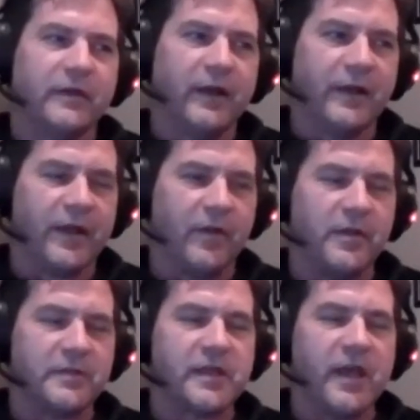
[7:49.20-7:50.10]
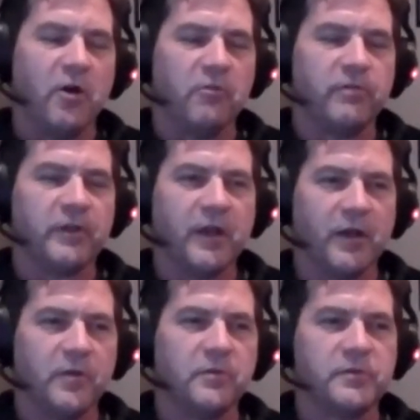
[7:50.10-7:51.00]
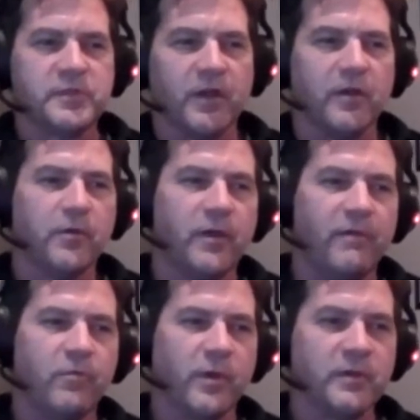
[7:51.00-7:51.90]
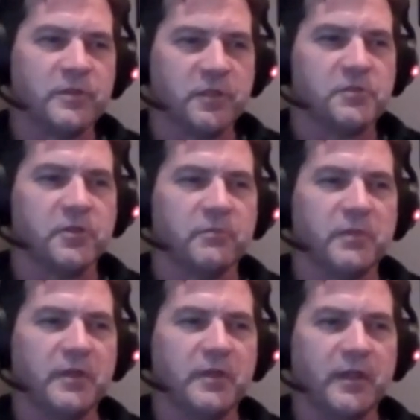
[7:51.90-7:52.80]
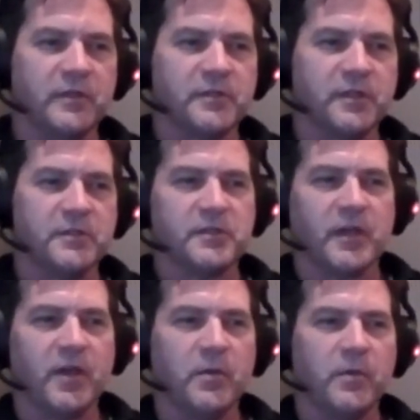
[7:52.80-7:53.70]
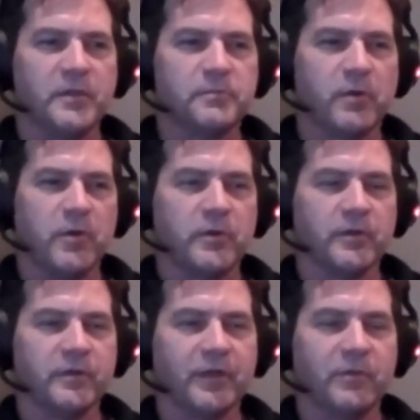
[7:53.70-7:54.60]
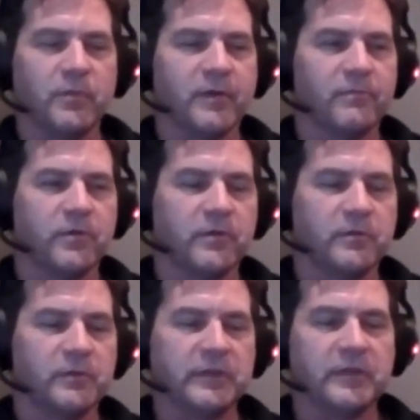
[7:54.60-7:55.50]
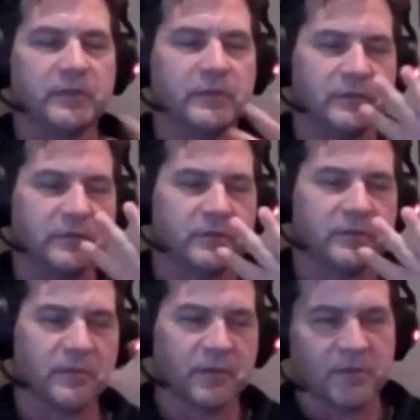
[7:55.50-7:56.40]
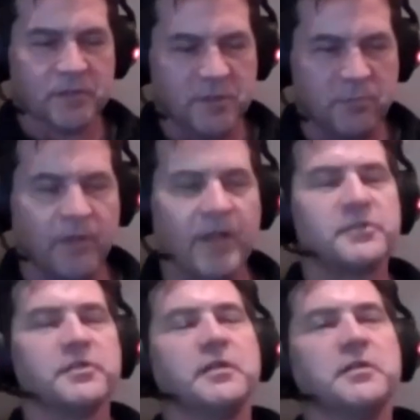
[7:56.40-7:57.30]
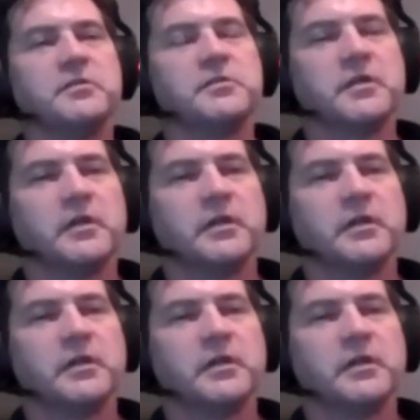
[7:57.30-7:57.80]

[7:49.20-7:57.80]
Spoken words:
I know it's alpha code. So everyone shits on me and says, oh, it's broken and whatever. The simple answer is,